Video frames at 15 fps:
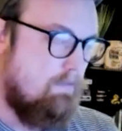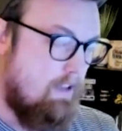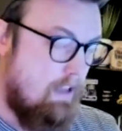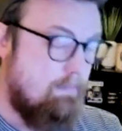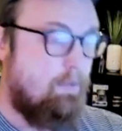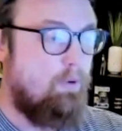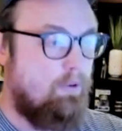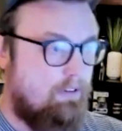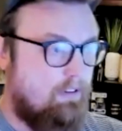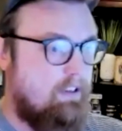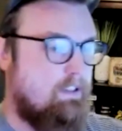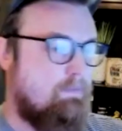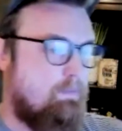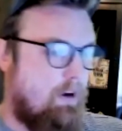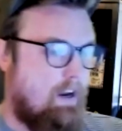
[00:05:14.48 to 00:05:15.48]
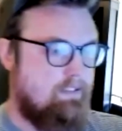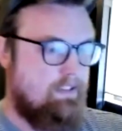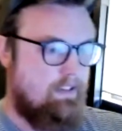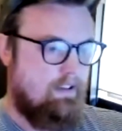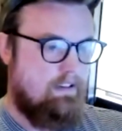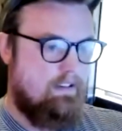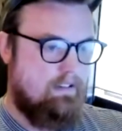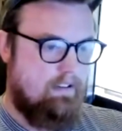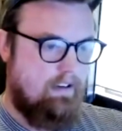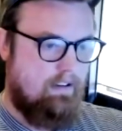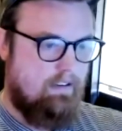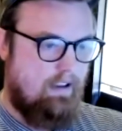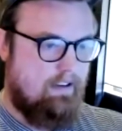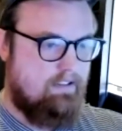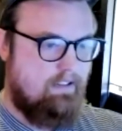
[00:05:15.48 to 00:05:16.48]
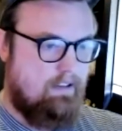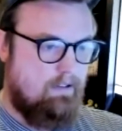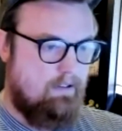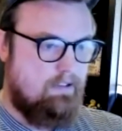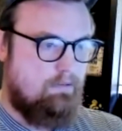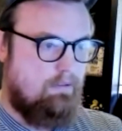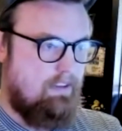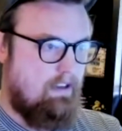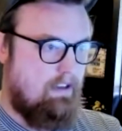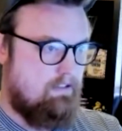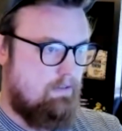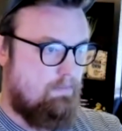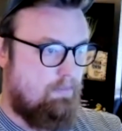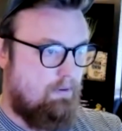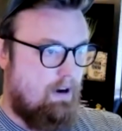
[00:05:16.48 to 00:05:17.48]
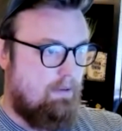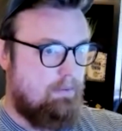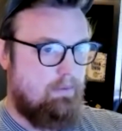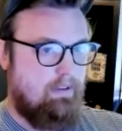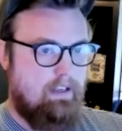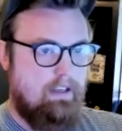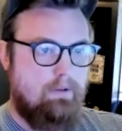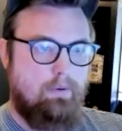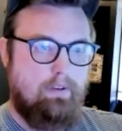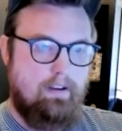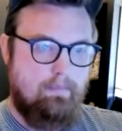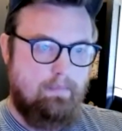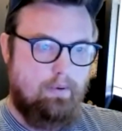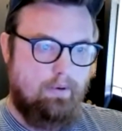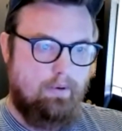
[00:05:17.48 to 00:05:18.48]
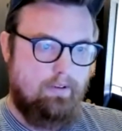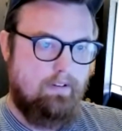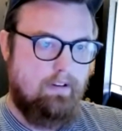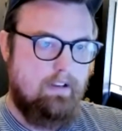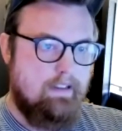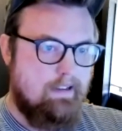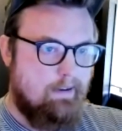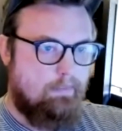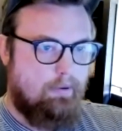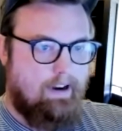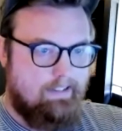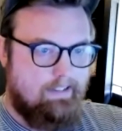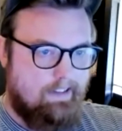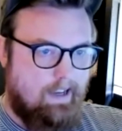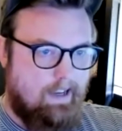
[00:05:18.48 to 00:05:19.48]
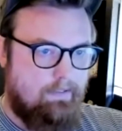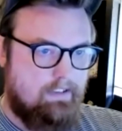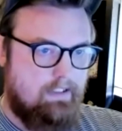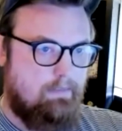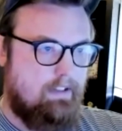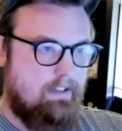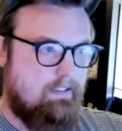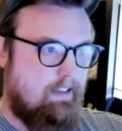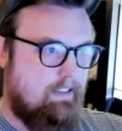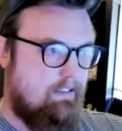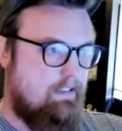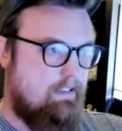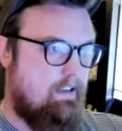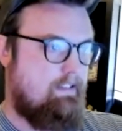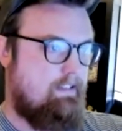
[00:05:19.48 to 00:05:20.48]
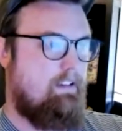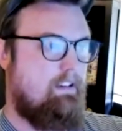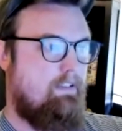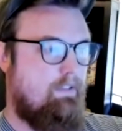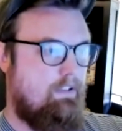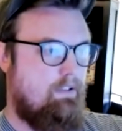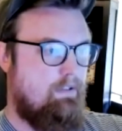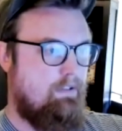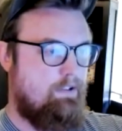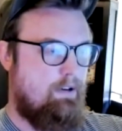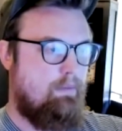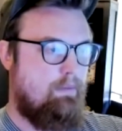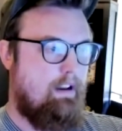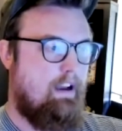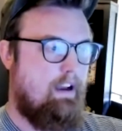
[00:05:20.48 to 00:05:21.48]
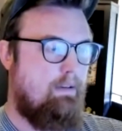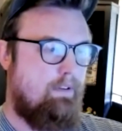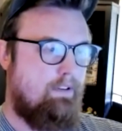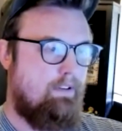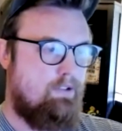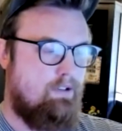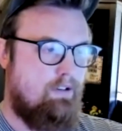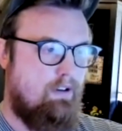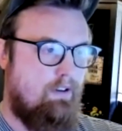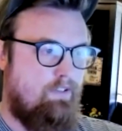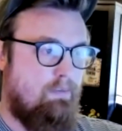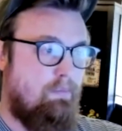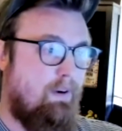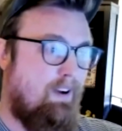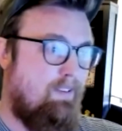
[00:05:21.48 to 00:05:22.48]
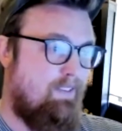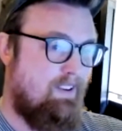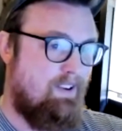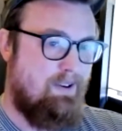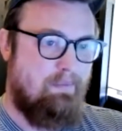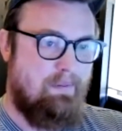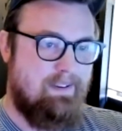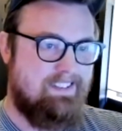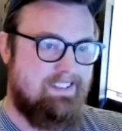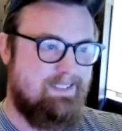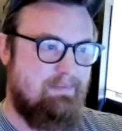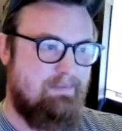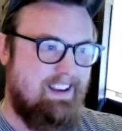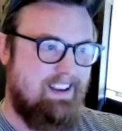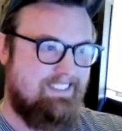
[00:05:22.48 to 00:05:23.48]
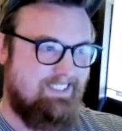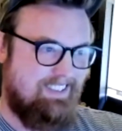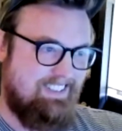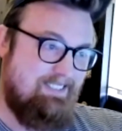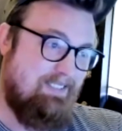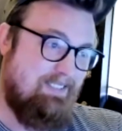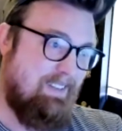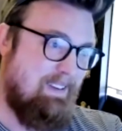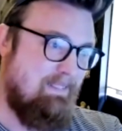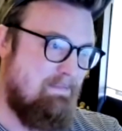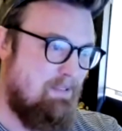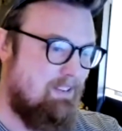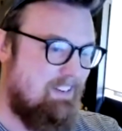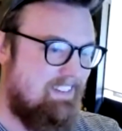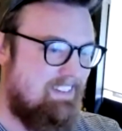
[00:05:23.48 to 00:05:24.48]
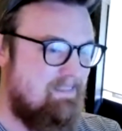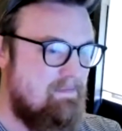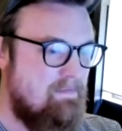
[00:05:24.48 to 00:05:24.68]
importantly is pricing. Like I'd say those three things are probably equally important. Pricing, obviously, because that's going to determine how much of a profit your business makes. So that's really important.